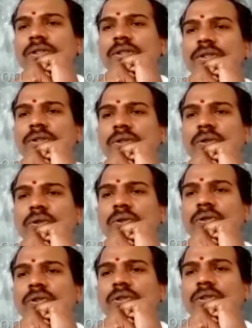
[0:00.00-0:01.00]

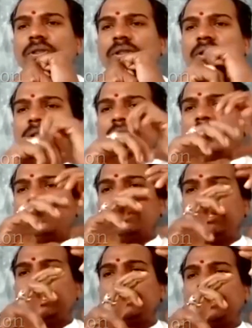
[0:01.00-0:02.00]
So
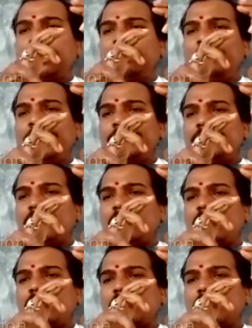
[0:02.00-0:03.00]
these elements
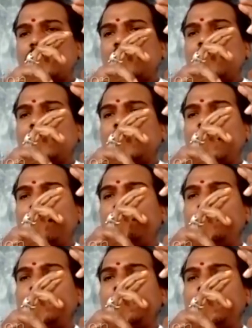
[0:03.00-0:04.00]

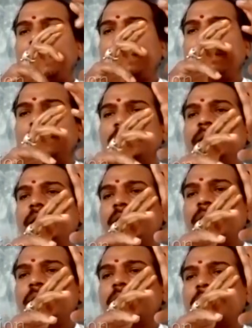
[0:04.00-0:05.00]
can be
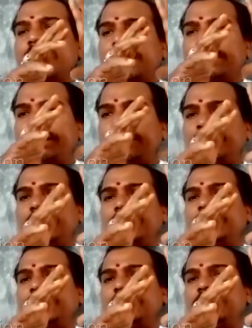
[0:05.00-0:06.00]
considered
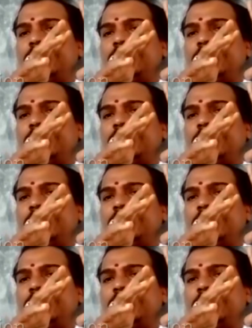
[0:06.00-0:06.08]
collectively.